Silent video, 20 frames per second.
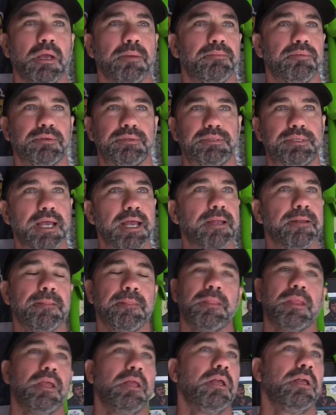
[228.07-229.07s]
Brissett,
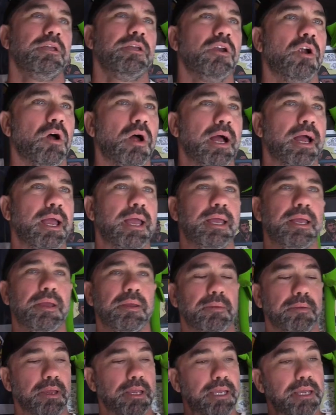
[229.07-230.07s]
you know,
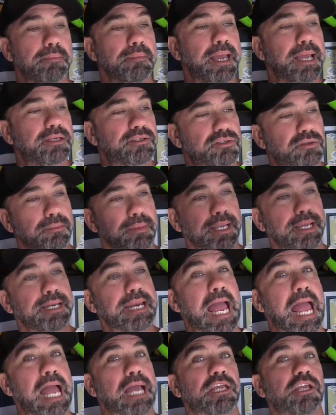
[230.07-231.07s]
he makes some
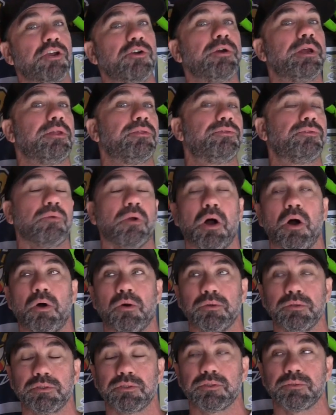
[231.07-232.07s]
inaccurate
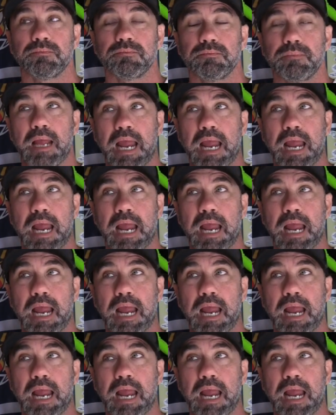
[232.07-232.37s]
throws